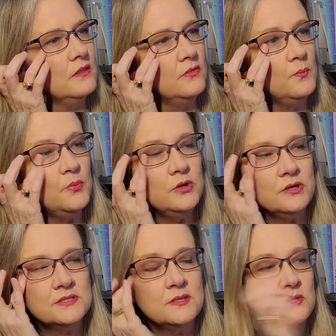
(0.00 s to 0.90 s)
the
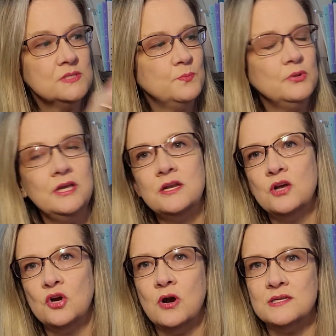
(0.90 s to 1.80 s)
books split
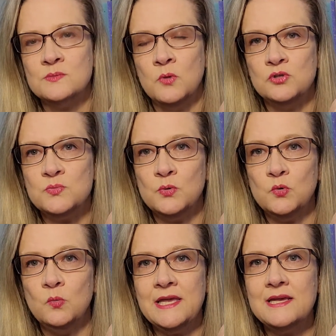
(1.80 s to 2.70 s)
across multiple
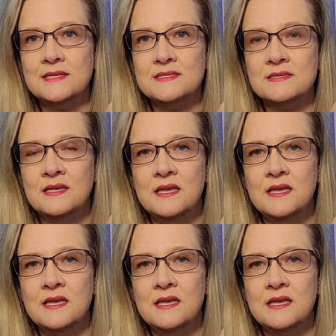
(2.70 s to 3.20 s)
weeks.